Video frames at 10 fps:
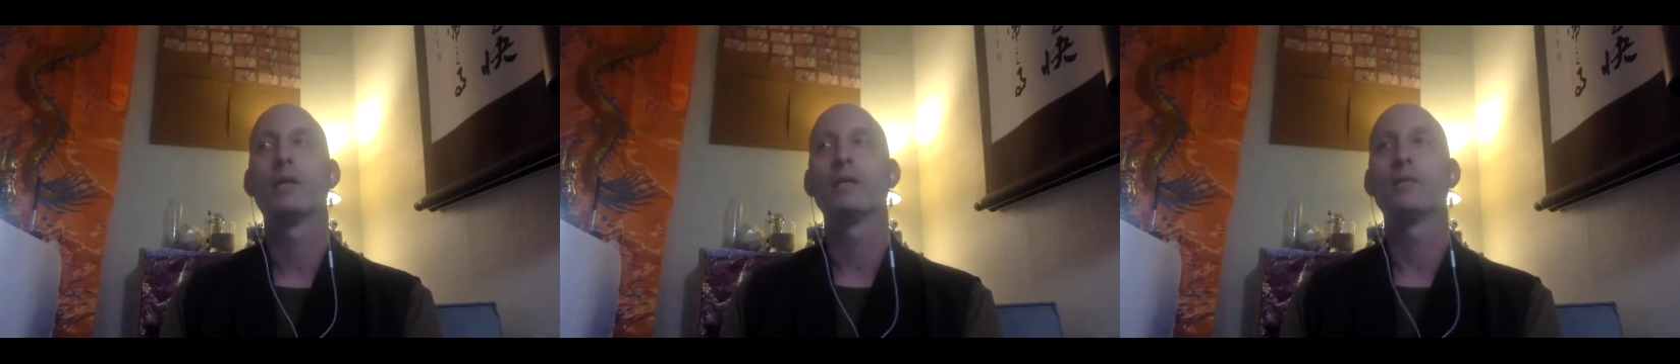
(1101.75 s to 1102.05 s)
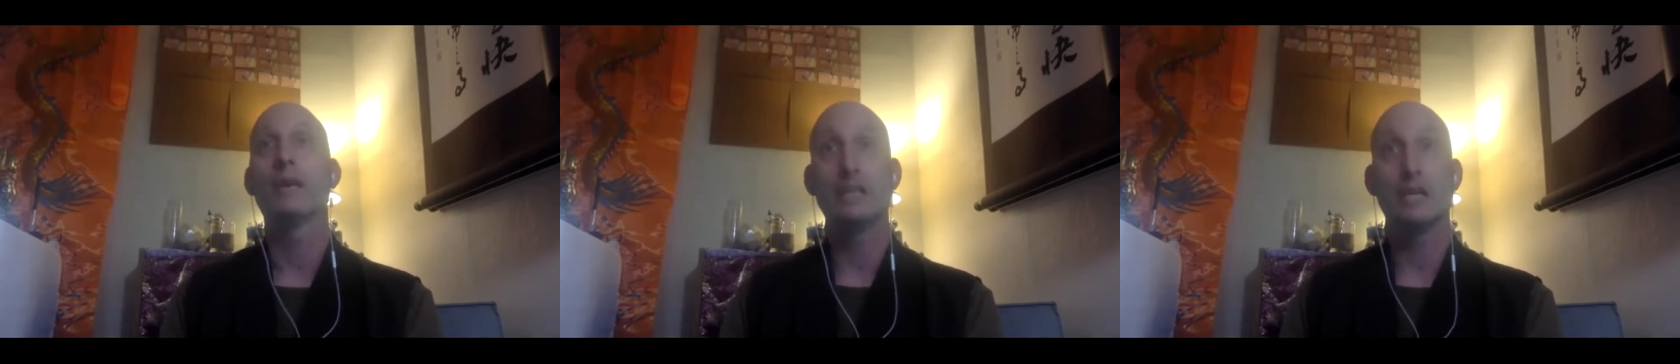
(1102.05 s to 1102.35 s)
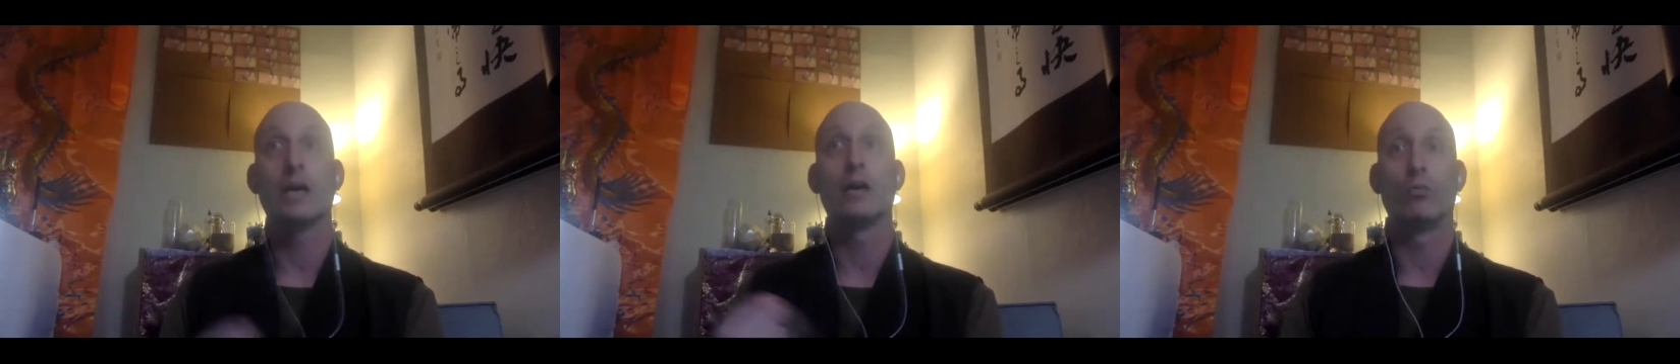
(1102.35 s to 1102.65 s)

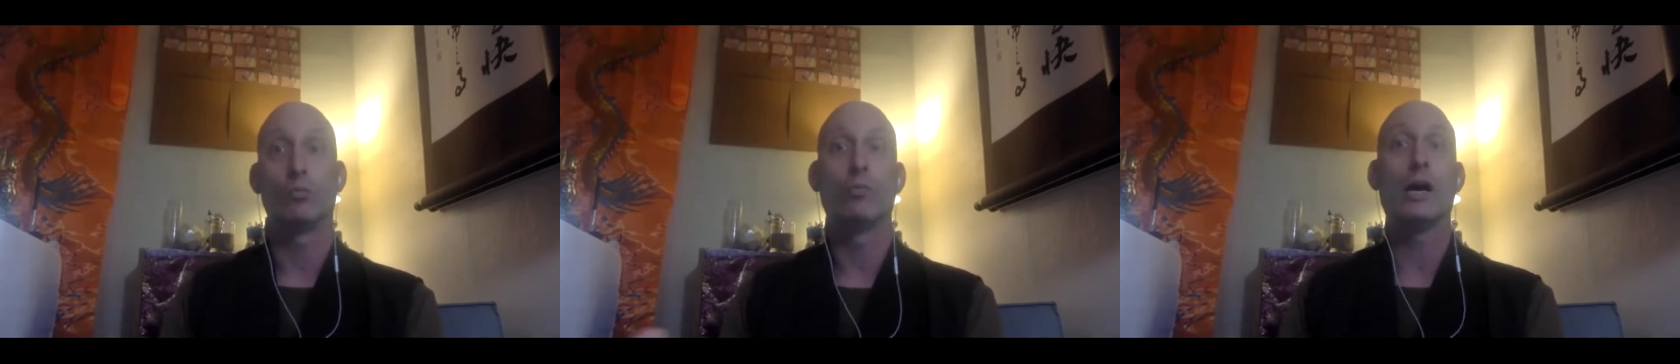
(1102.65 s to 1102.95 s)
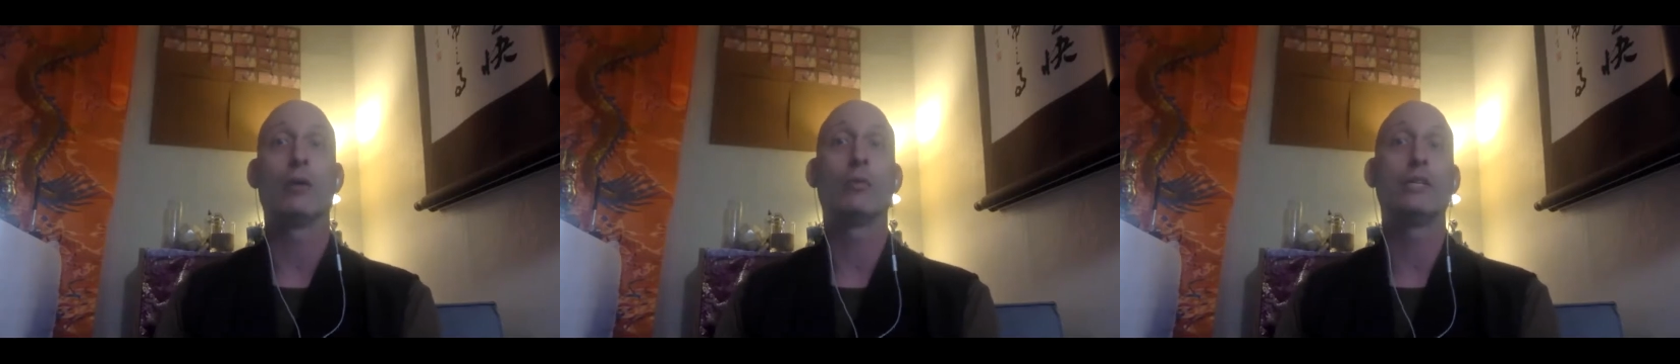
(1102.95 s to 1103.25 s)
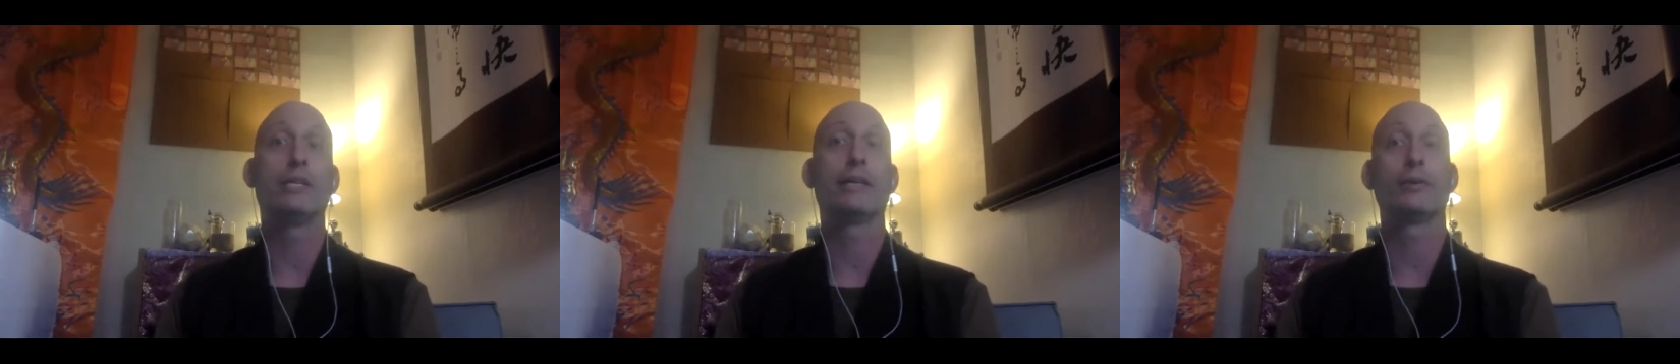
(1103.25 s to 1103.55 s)
depending on how we
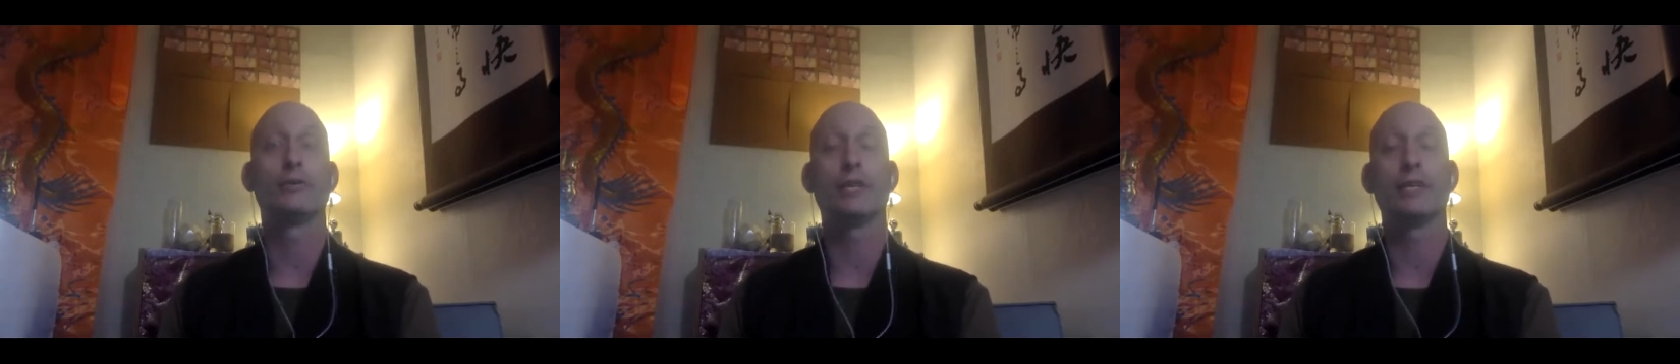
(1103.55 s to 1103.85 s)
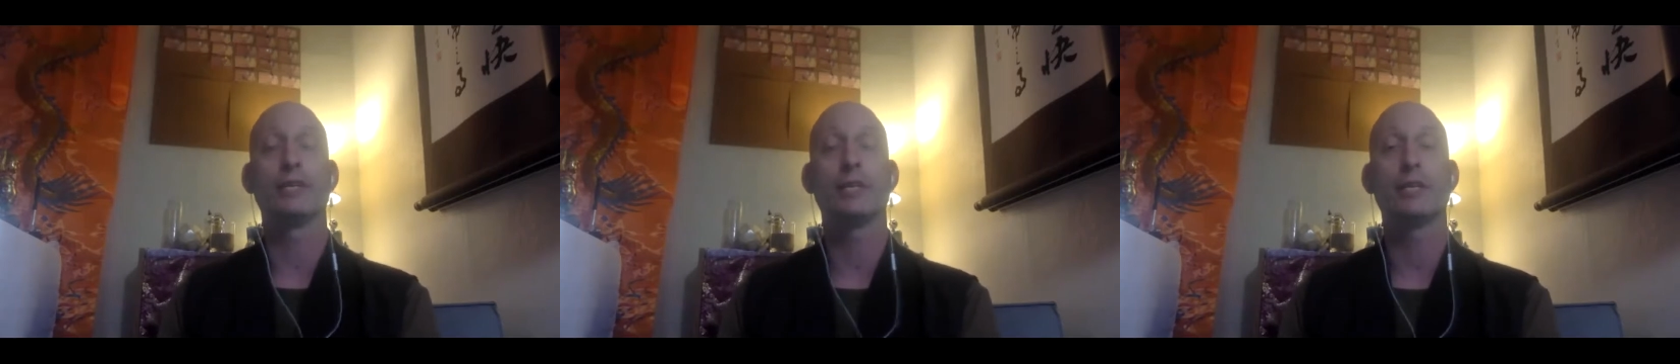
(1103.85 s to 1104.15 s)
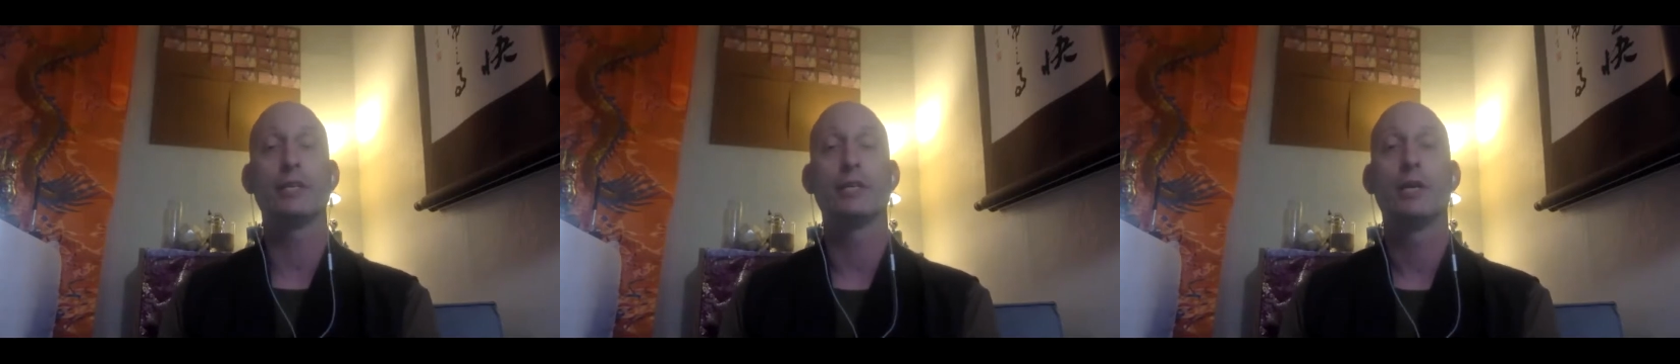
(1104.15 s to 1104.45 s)
take those things
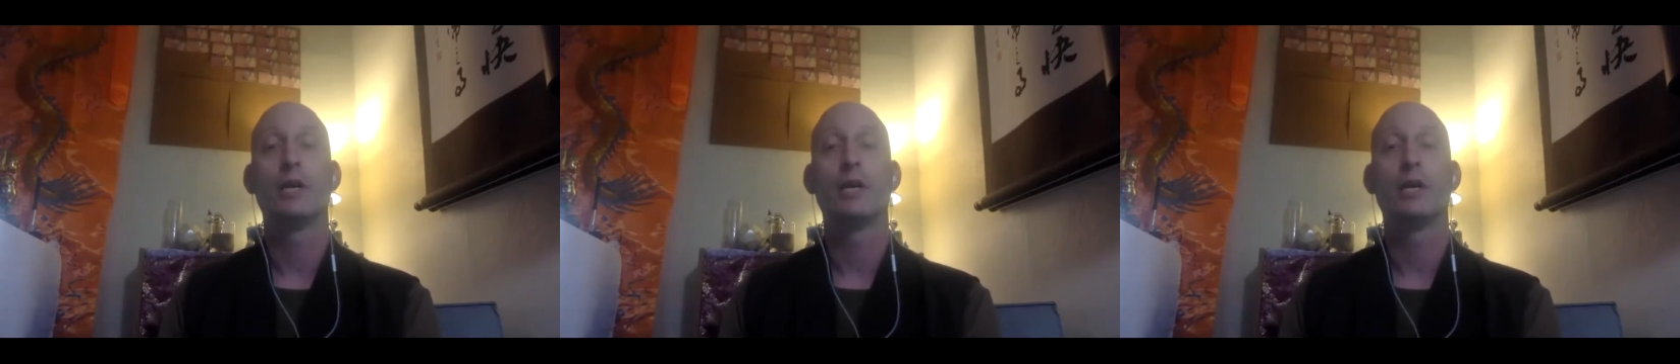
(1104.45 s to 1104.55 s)
in,